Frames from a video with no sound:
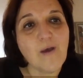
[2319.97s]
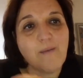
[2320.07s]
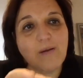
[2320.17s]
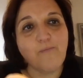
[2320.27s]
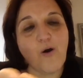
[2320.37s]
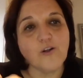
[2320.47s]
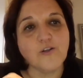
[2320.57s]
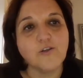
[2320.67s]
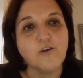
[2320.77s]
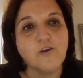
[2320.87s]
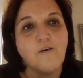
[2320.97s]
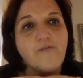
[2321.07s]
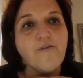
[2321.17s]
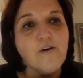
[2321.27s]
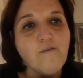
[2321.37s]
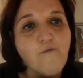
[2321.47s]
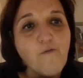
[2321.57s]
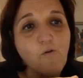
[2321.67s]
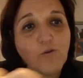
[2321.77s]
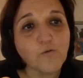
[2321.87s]
swam in pods of three or
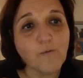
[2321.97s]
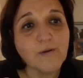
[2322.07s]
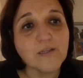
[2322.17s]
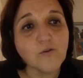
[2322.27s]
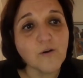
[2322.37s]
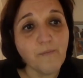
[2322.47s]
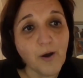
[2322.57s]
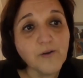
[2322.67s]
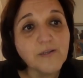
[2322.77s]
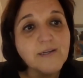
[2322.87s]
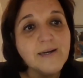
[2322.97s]
four swimmers to a boat.